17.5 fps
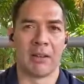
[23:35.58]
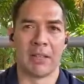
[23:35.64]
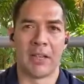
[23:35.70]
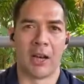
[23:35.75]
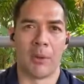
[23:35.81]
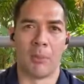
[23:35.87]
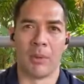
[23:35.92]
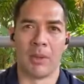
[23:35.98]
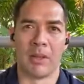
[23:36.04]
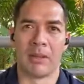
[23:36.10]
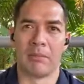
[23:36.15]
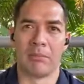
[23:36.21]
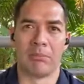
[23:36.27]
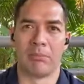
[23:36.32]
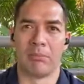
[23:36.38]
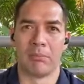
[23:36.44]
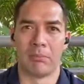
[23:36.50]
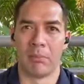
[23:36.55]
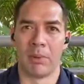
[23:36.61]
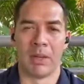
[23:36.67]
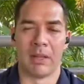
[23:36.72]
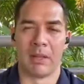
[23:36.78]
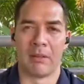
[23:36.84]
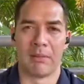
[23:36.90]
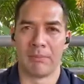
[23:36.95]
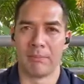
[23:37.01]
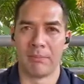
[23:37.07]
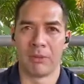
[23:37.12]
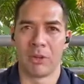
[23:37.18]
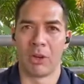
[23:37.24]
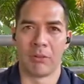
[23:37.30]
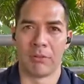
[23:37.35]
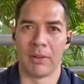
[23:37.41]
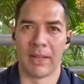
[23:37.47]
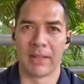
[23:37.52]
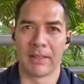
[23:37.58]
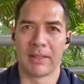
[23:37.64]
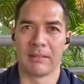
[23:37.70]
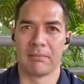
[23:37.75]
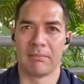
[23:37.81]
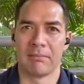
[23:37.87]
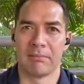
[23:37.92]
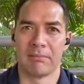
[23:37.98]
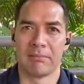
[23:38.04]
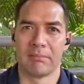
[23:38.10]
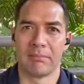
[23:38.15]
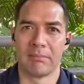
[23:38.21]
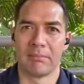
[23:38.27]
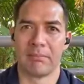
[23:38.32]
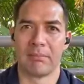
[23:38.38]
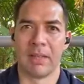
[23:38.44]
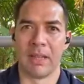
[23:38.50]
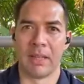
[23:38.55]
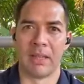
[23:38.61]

come with conflict in